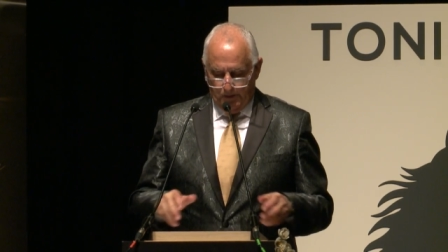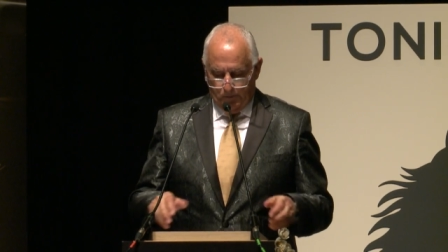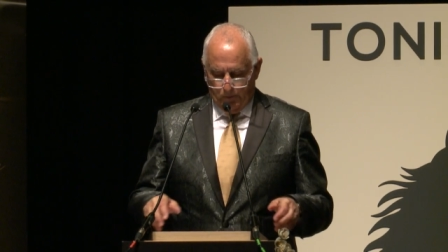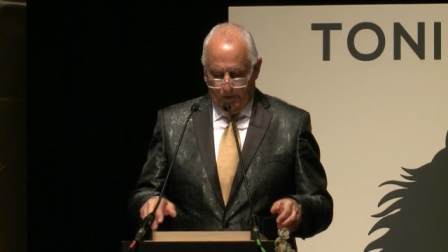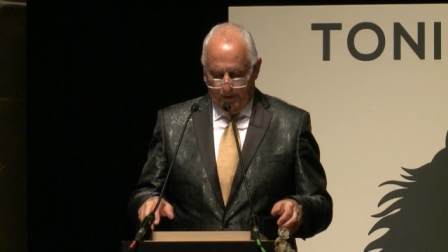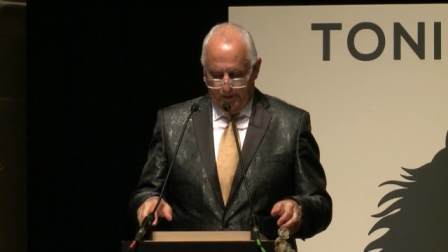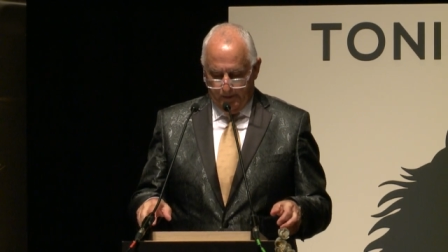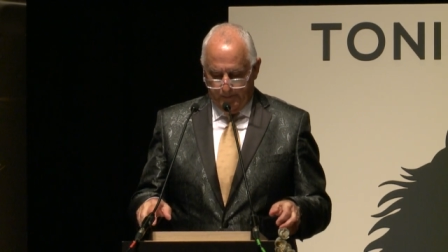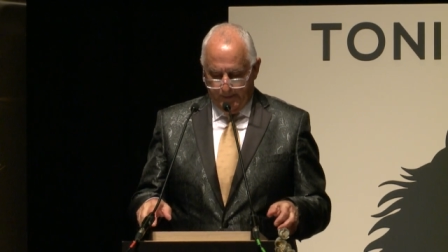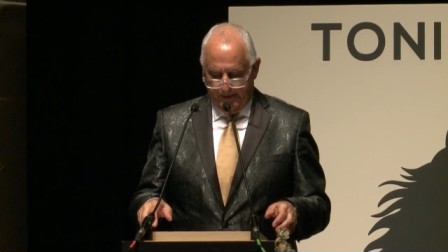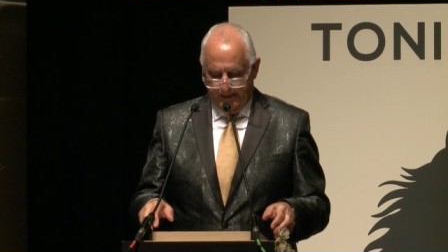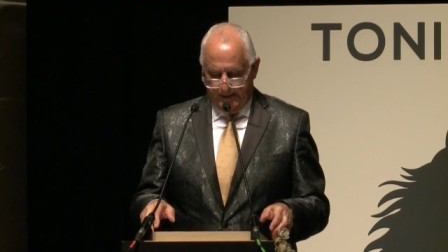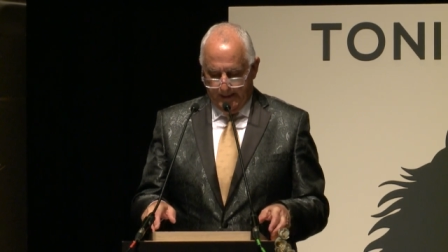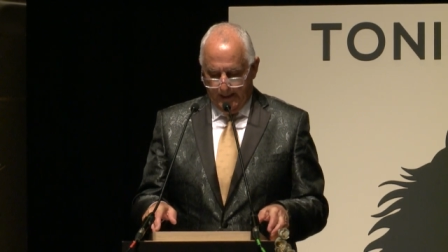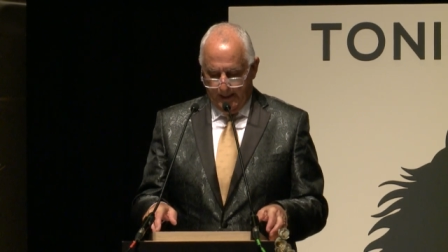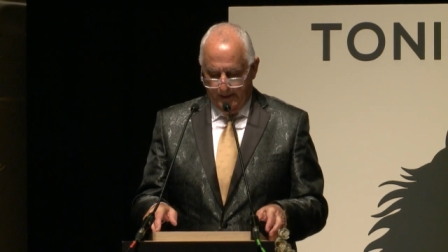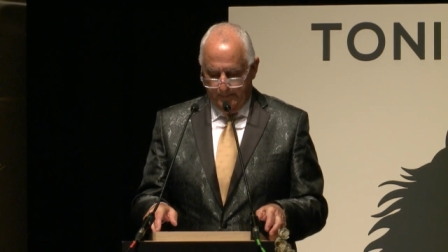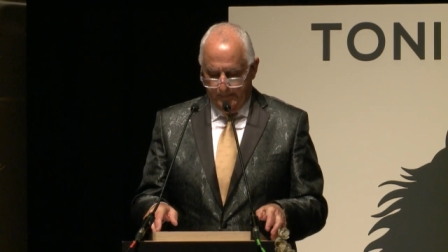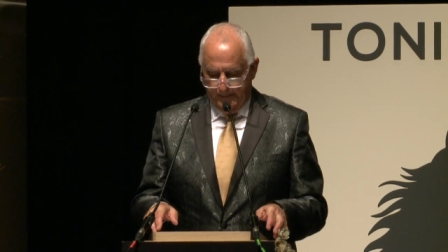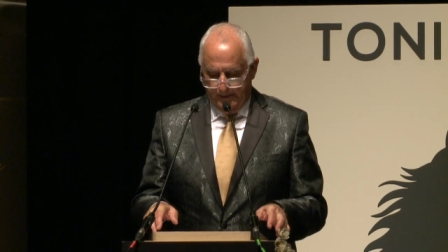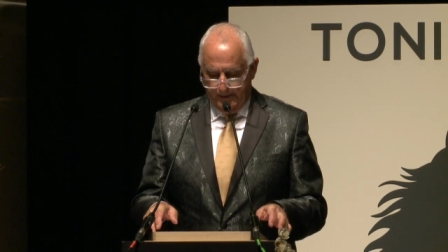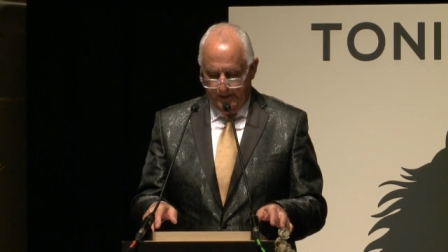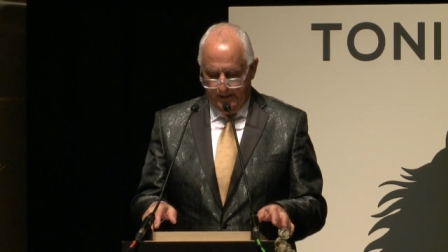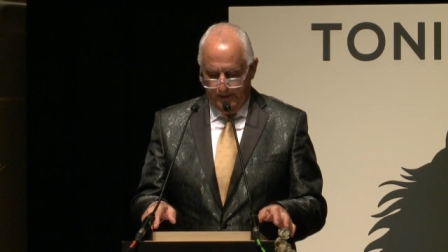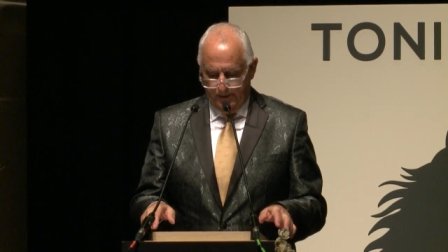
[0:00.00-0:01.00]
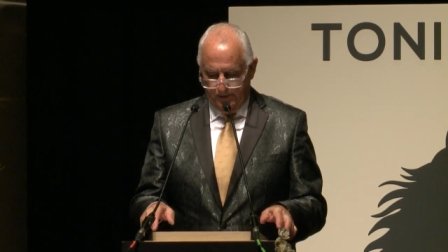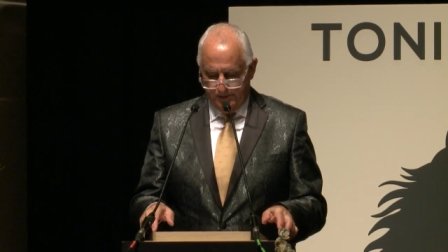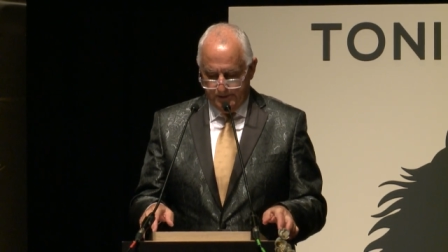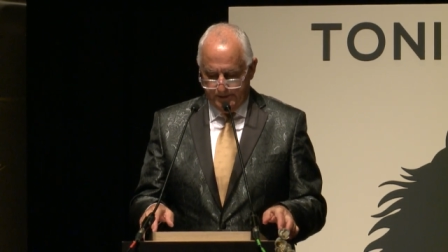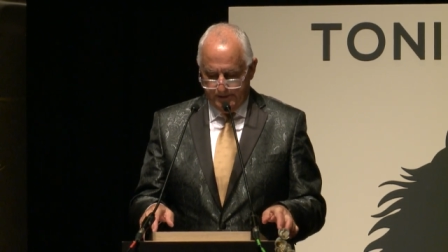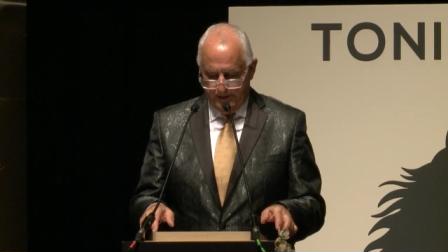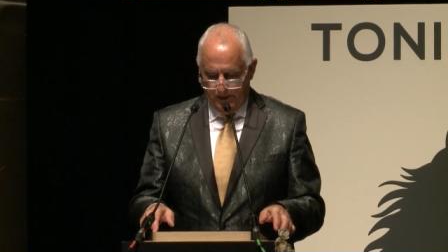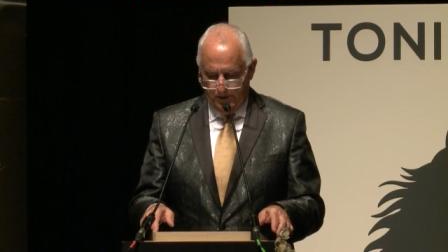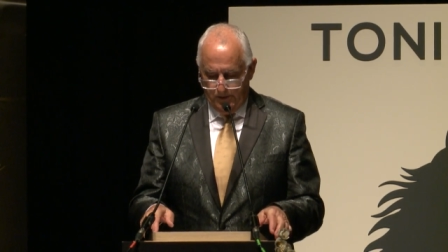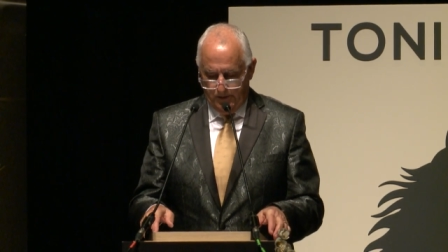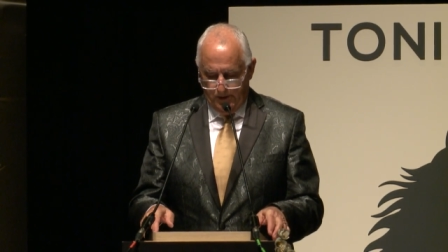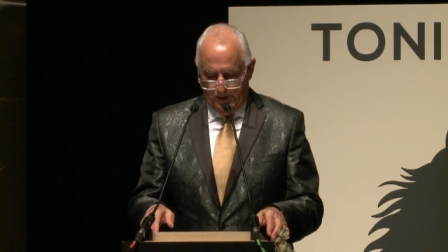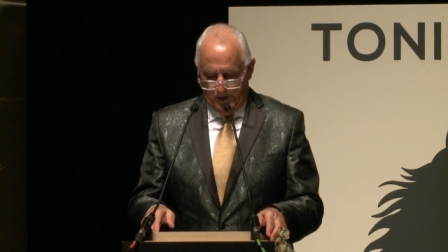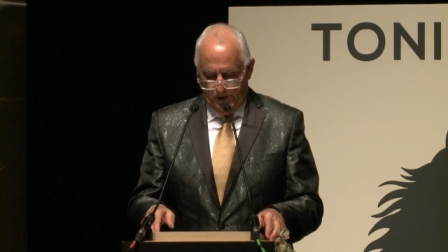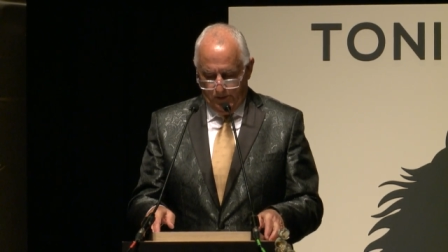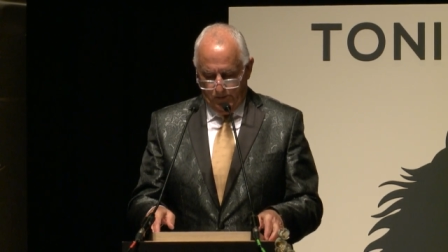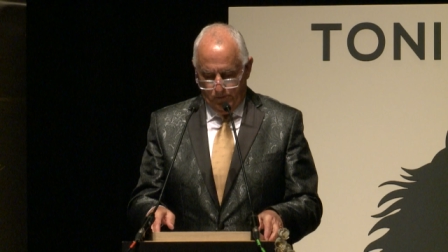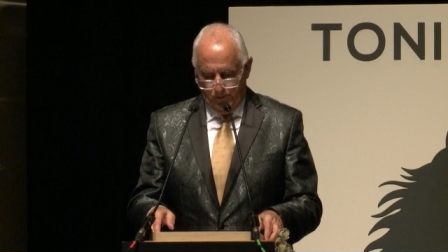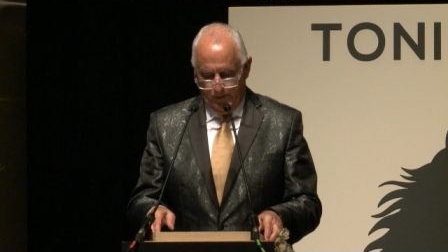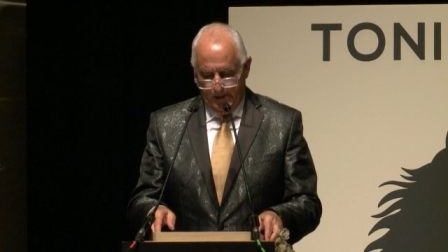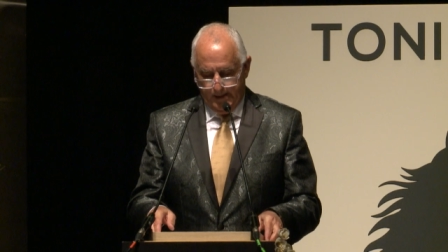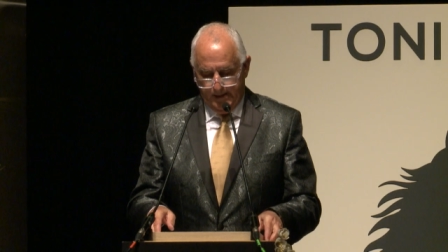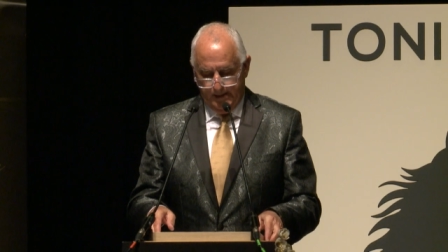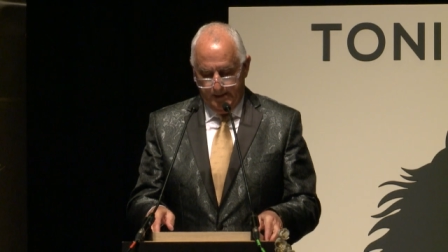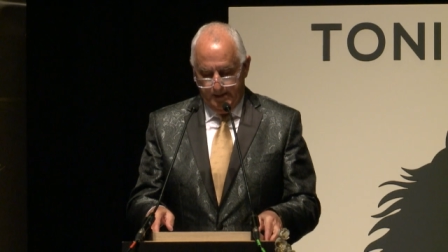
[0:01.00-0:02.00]
Werribee Cup. He also
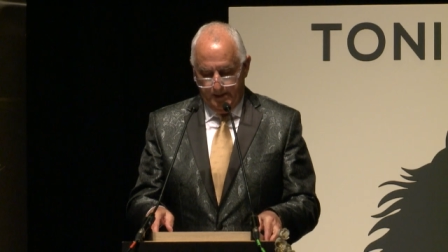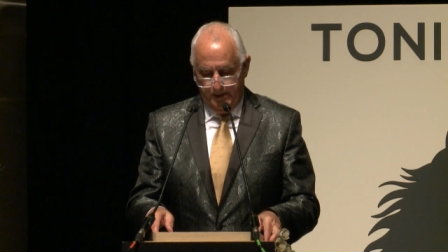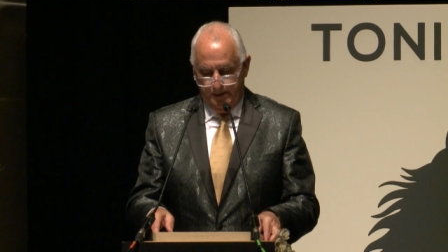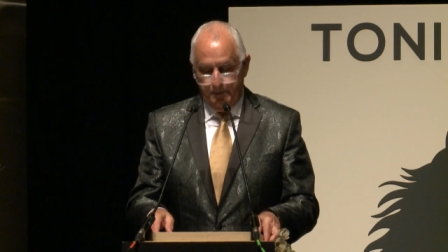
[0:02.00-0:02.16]
ran in